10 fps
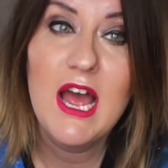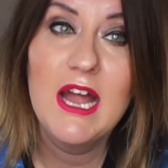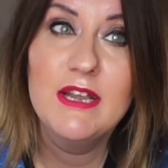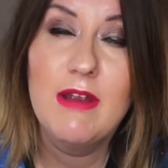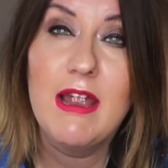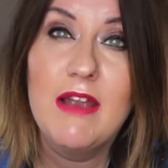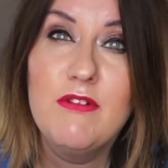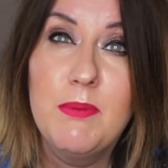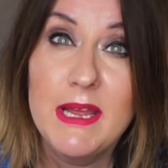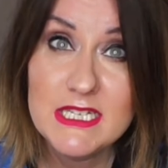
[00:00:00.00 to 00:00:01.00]
Anyway, I
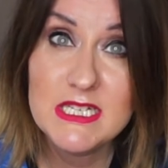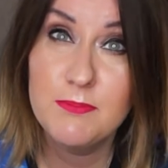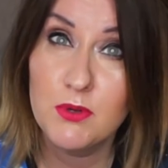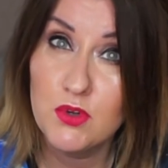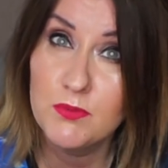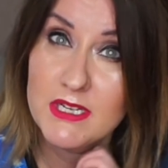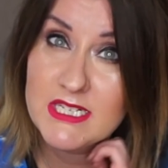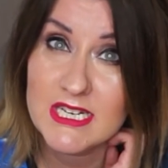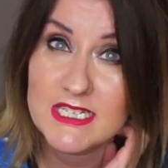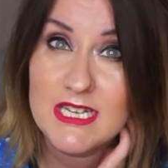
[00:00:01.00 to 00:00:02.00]
replaced the bulb. They're
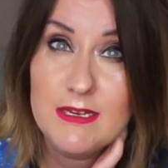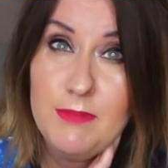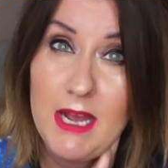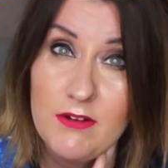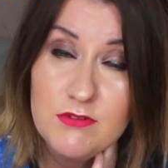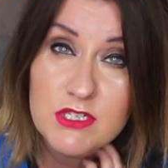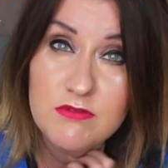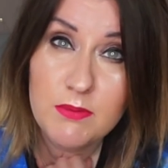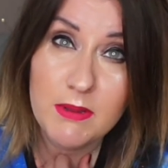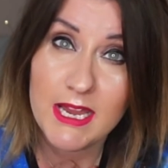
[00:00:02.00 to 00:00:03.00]
£16
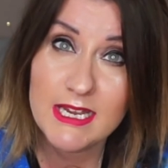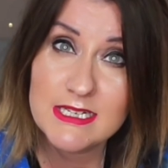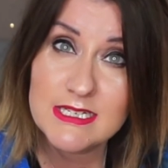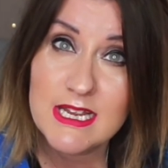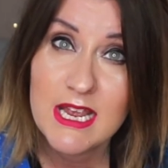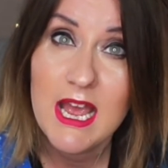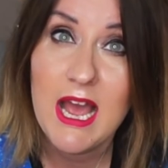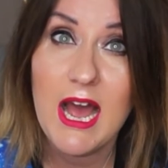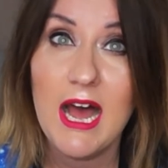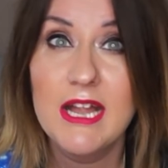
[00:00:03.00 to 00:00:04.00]
to replace,
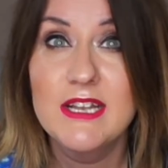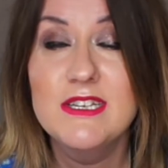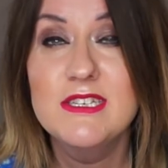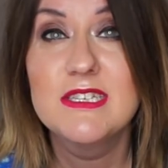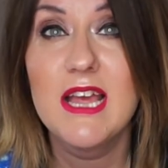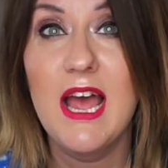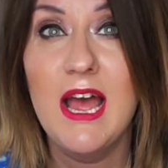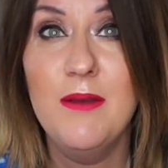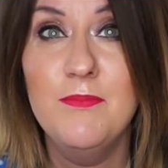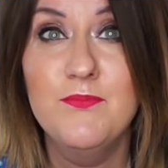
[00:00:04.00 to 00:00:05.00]
and
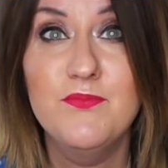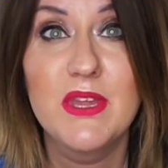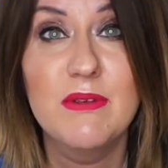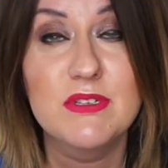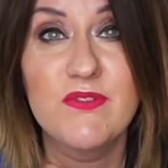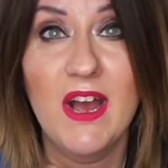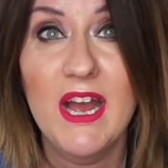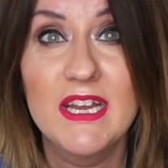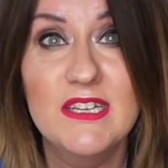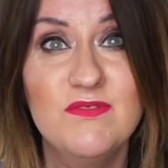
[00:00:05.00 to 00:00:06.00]
it was
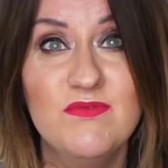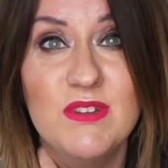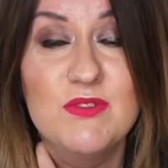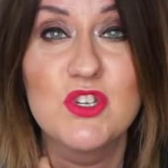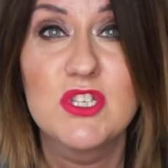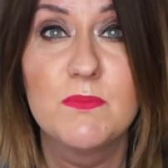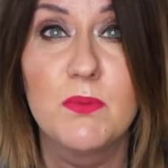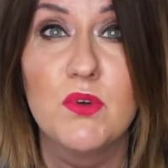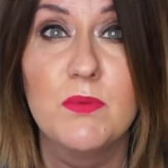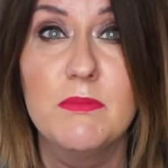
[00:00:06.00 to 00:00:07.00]
fine. It was just the
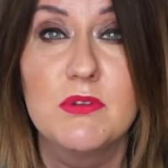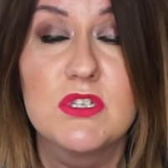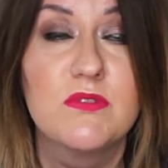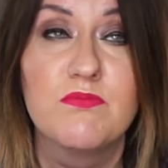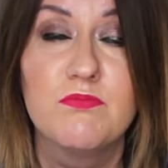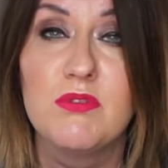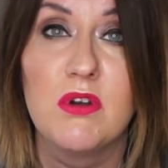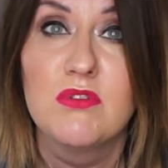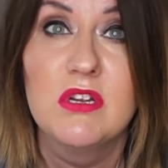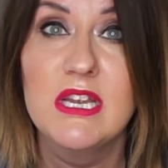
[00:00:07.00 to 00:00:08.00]
bulb. I must have
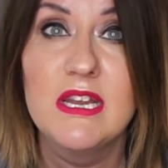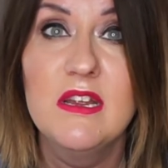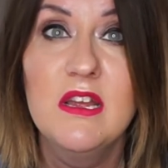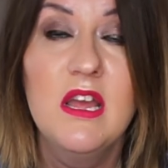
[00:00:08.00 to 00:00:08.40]
broken it.